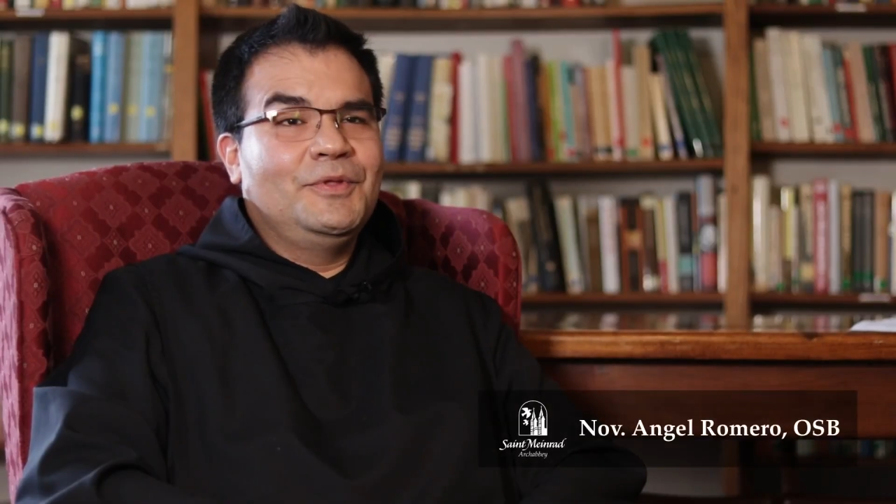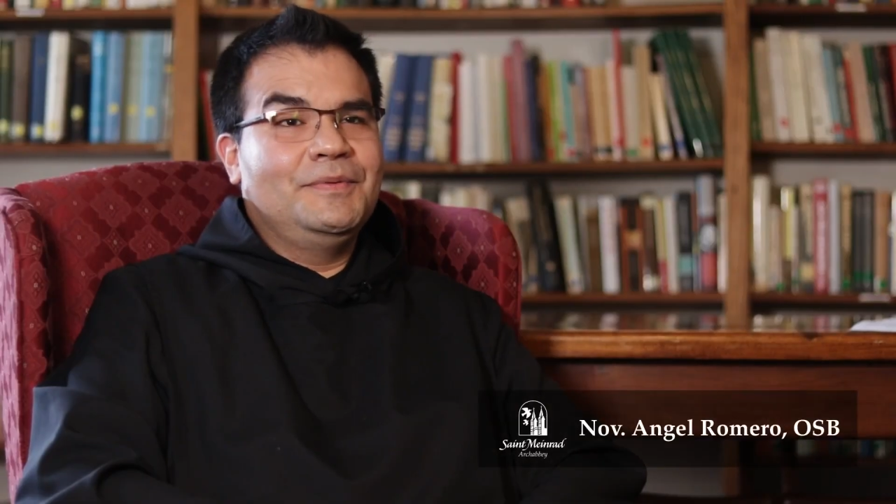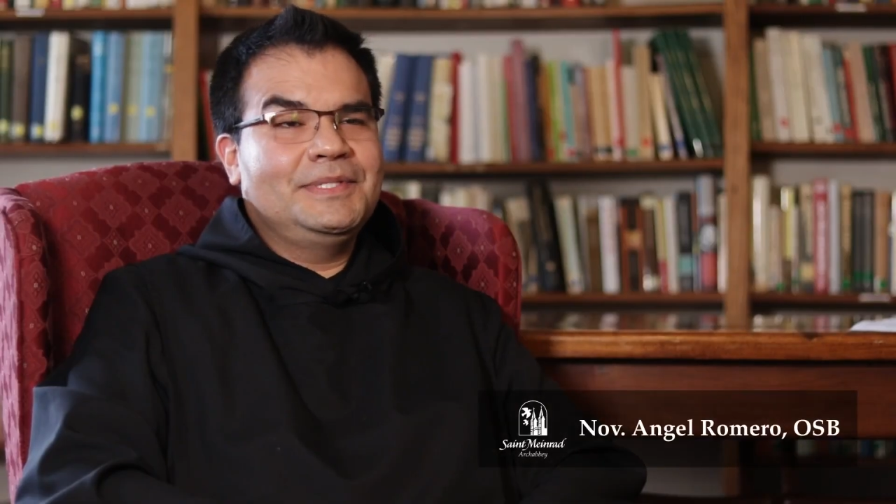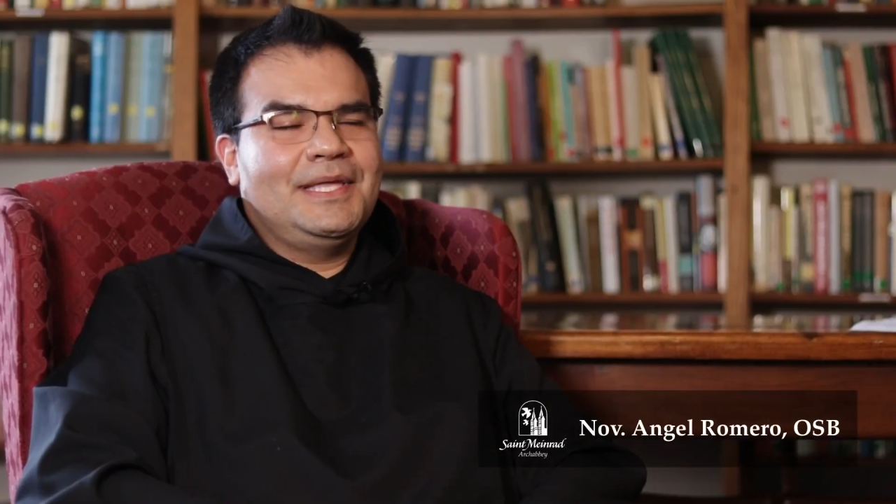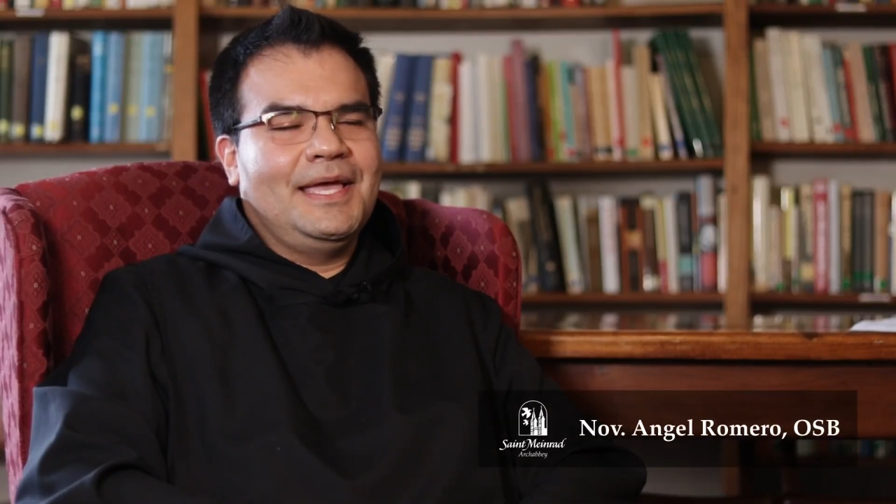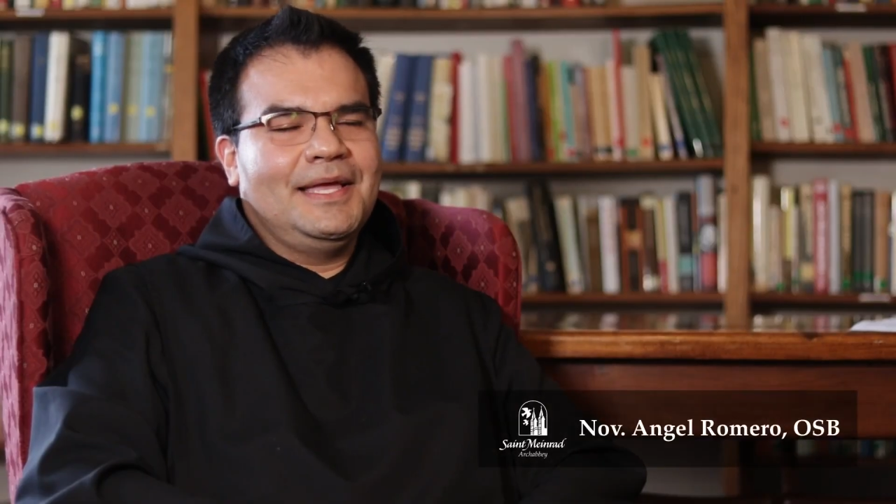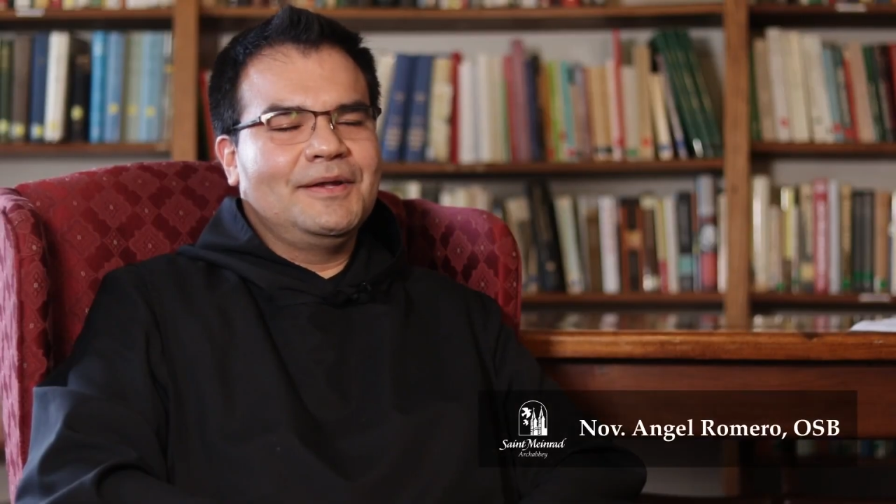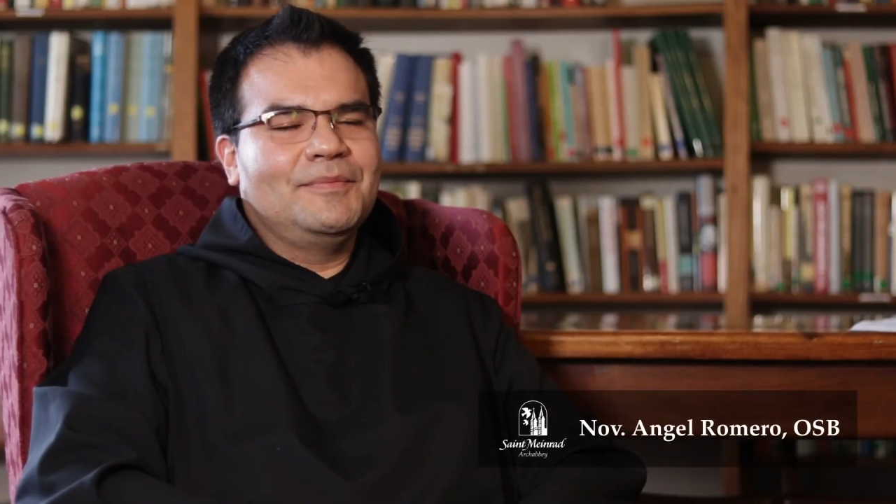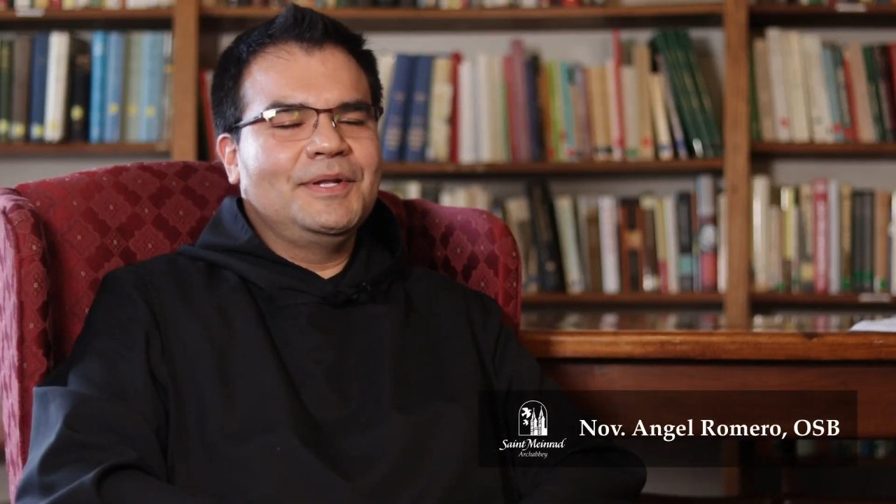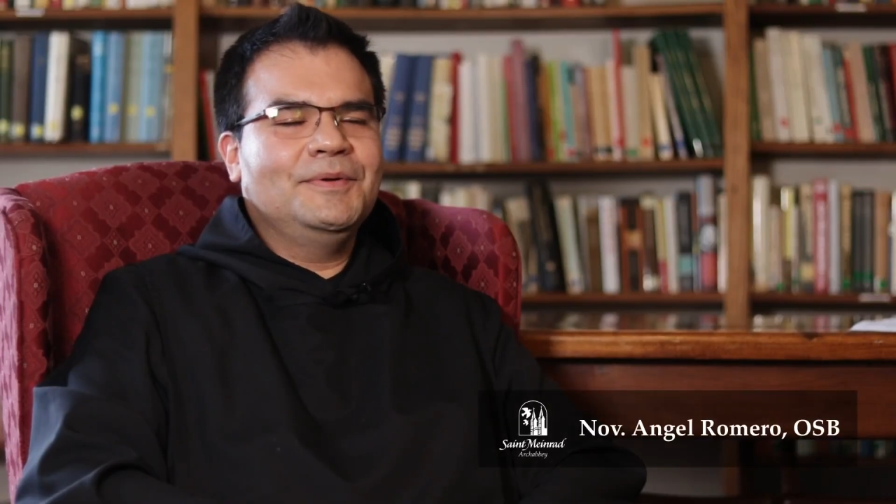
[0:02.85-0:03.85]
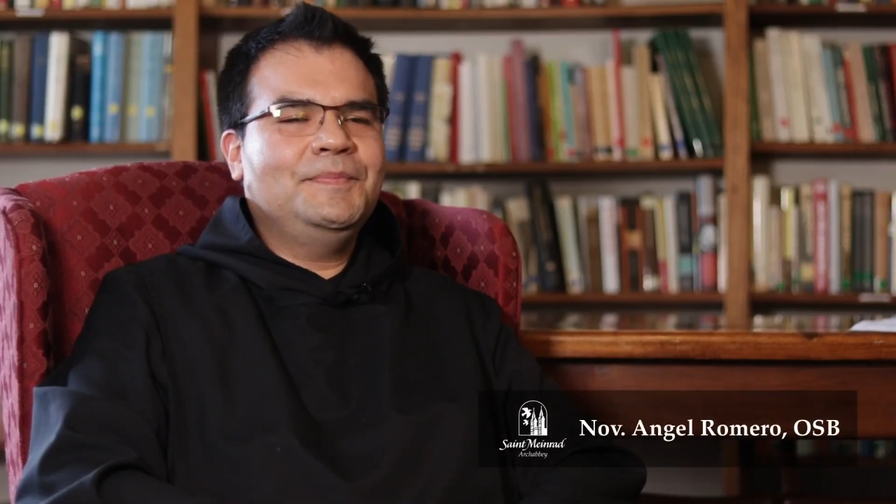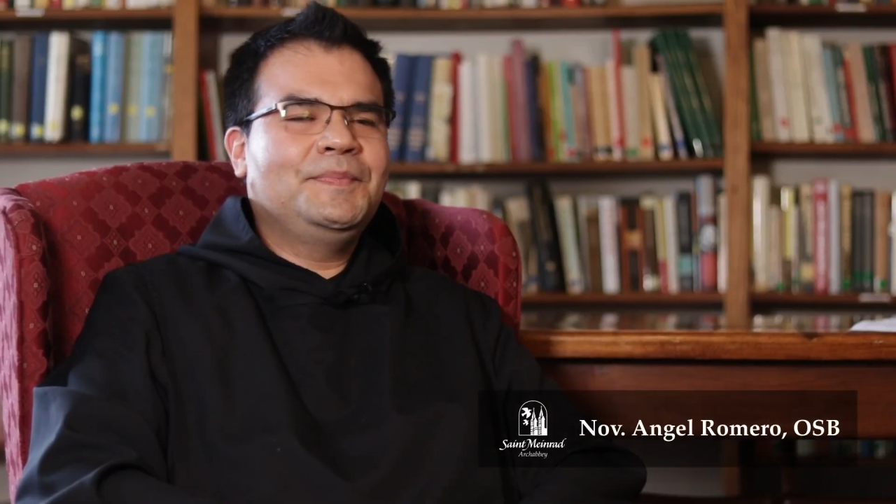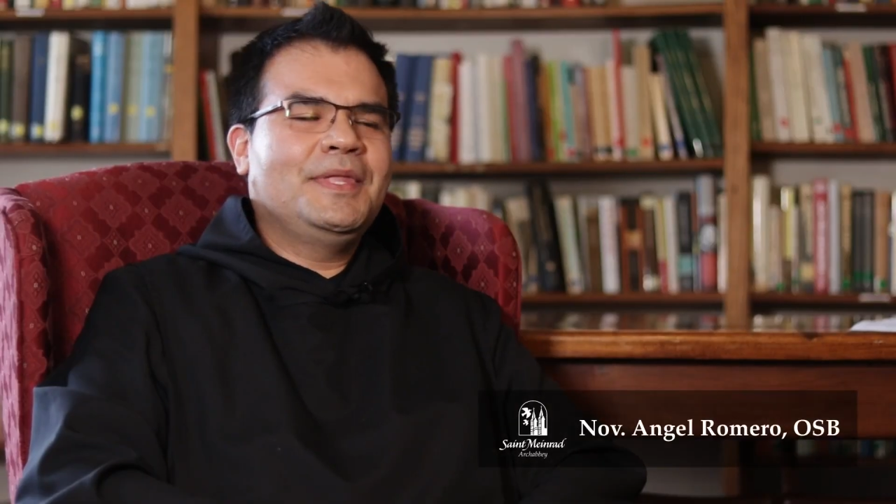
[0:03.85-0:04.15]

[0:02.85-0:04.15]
novice Angel Romero.